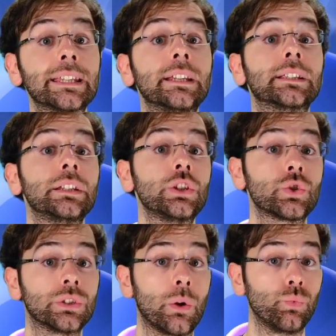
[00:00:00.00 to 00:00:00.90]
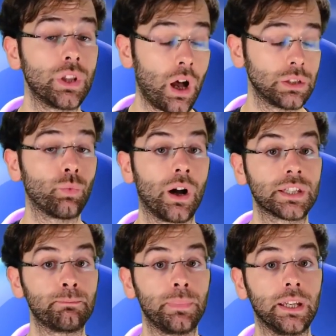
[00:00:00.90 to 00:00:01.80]
it in a tissue that would
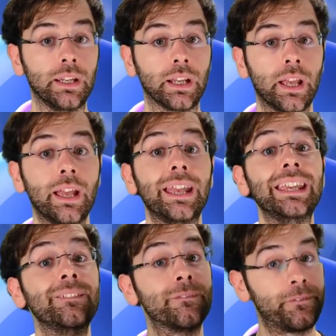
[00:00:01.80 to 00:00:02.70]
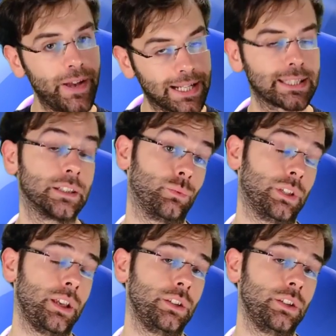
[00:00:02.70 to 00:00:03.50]
otherwise be infected with